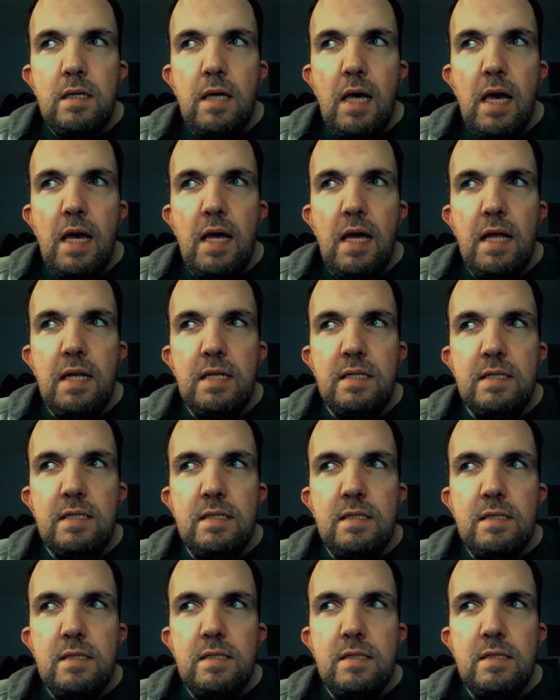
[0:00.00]
and
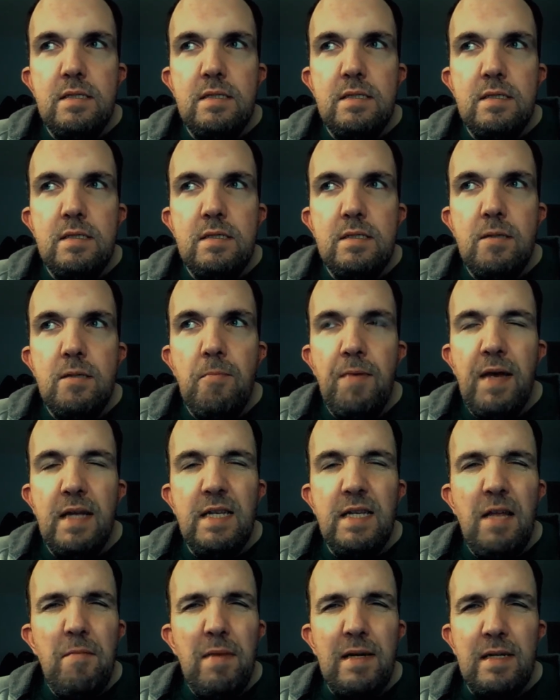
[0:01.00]
the
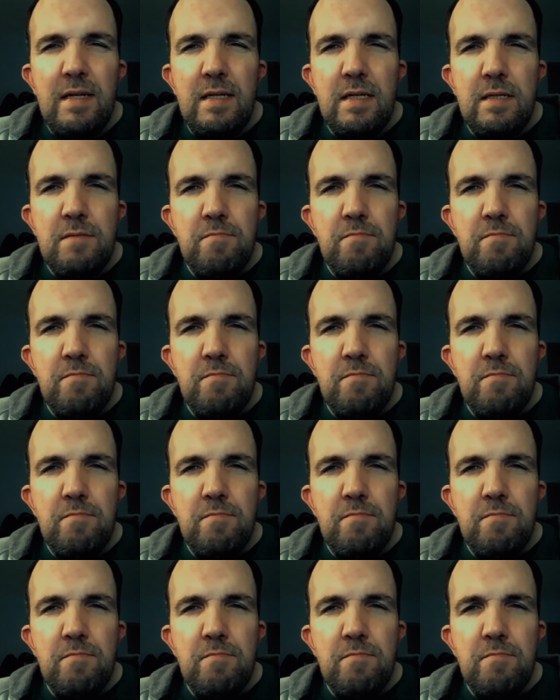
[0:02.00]
pandemic